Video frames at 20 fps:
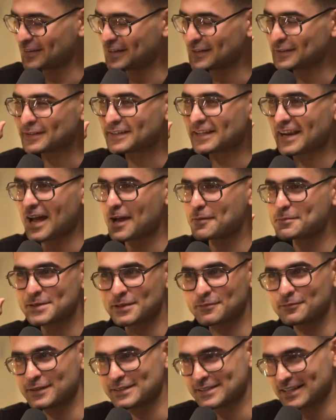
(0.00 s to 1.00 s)
way to grab
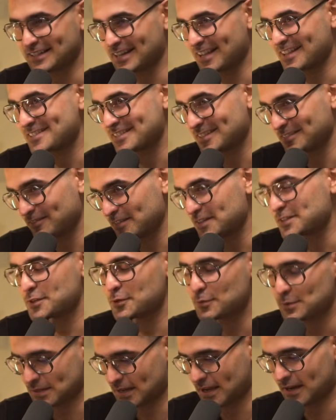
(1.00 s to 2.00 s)
someone's attention, which
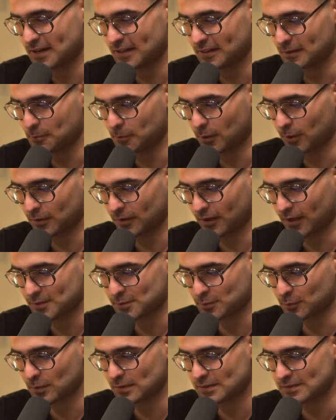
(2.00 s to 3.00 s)
you said in the
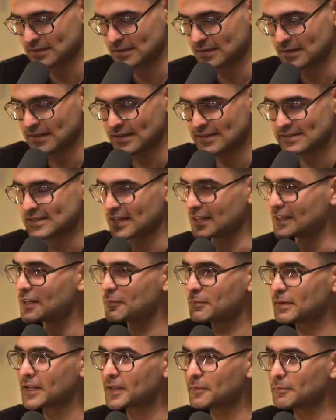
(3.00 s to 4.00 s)
podcast, was send
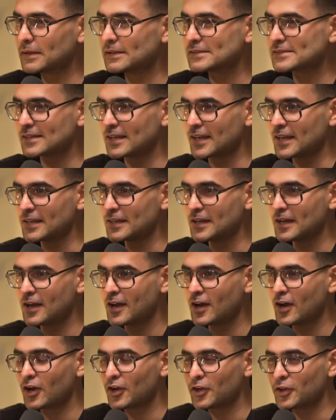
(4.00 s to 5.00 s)
them an email saying,
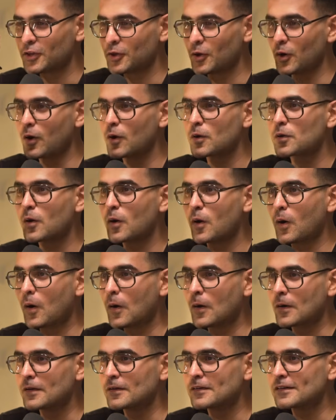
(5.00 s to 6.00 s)
your
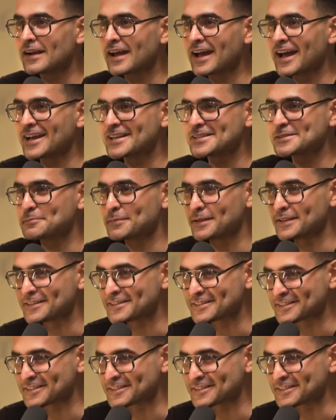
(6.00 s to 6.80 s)
order has been